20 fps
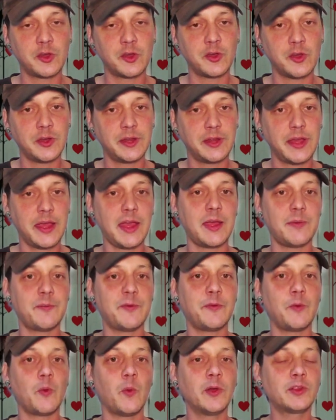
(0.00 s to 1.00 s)
a good game.
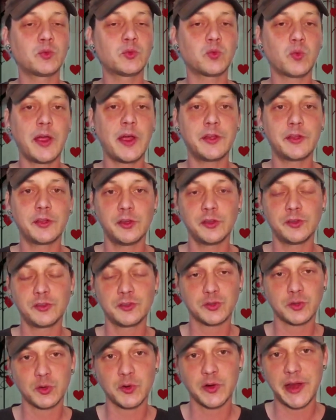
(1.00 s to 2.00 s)
If you want to write a good
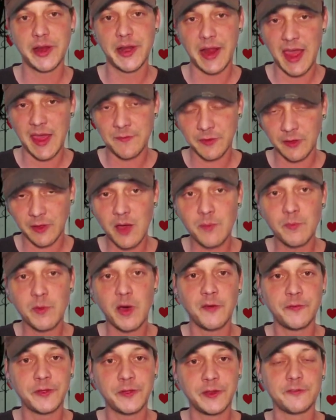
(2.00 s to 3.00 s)
story and have it come
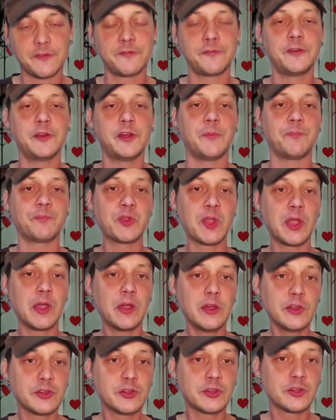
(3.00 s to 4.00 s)
off into film,
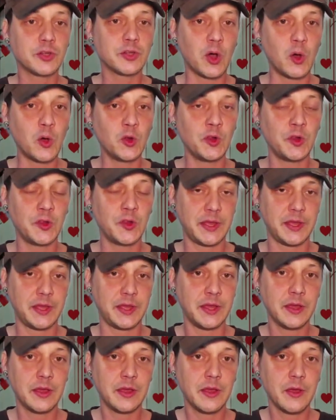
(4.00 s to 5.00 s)

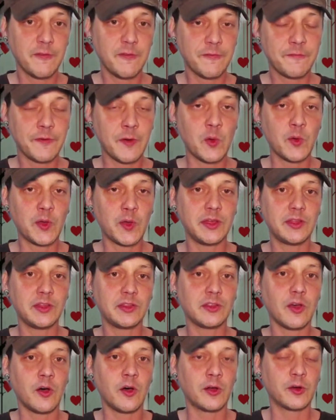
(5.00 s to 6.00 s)
solely
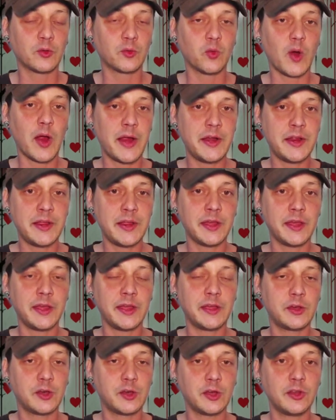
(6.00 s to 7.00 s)
focus on writing a
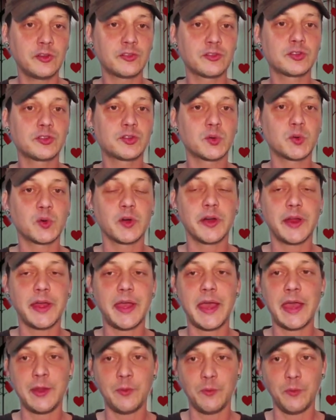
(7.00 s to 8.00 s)
good
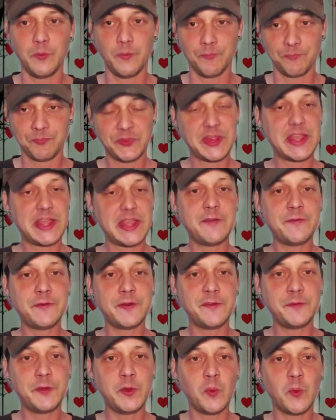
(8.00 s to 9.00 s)
story. And even
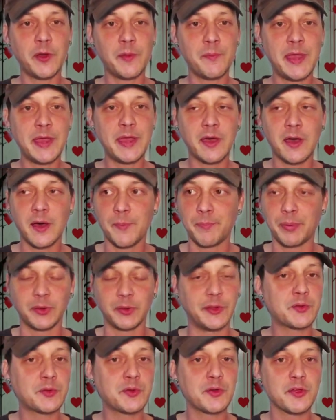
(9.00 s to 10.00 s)
if you want to make a
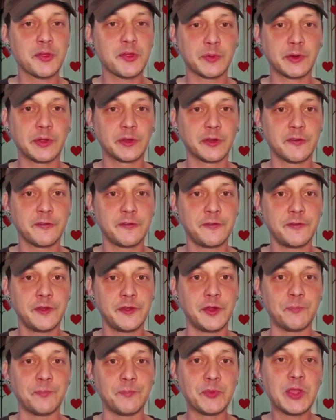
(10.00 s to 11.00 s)
political thriller
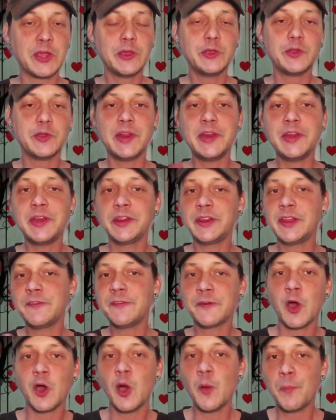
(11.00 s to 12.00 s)
film, you need to
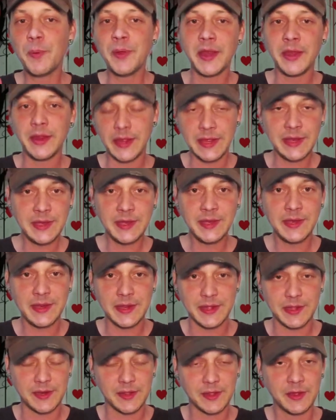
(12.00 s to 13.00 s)
leave it open
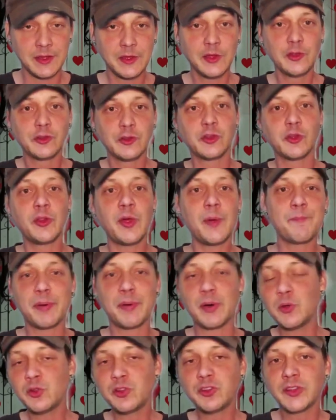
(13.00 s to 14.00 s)
ended so that
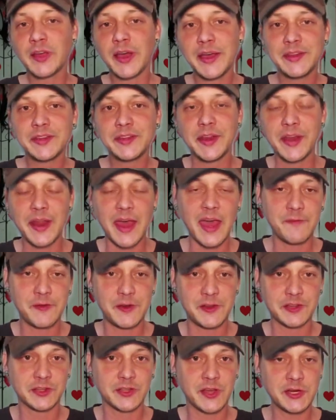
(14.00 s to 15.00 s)
both sides can have a
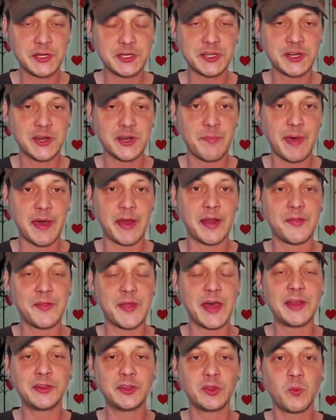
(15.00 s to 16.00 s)
discussion about it.
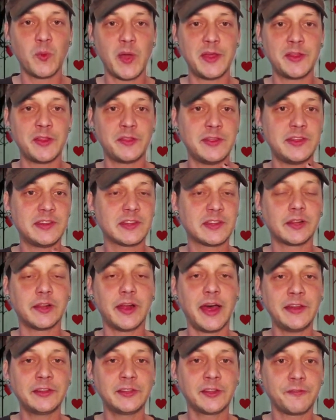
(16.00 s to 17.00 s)
That's the way that these
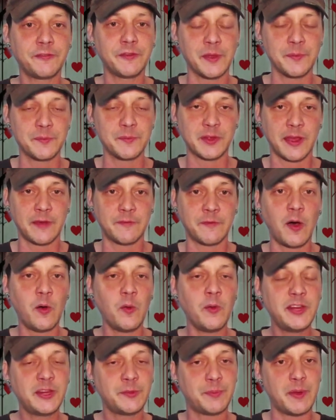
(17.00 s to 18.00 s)
classic films have
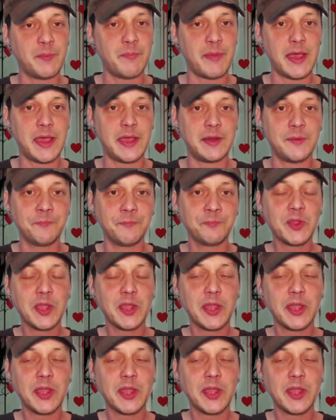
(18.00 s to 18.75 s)
always been made